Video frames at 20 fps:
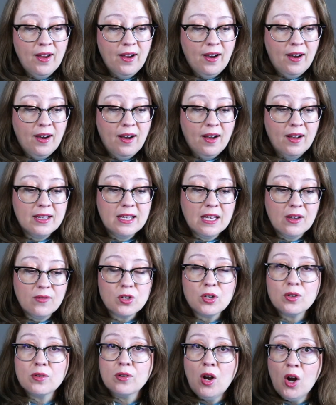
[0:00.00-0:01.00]
Uh, give
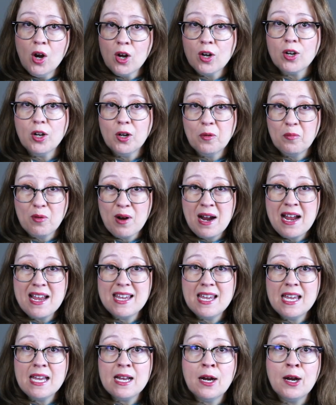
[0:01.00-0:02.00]
your heart a break
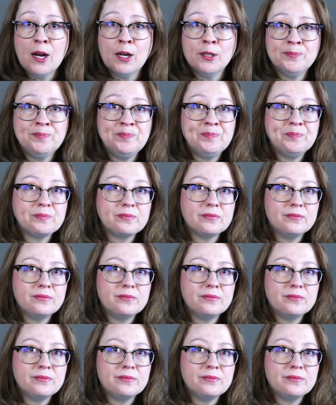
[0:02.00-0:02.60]
here.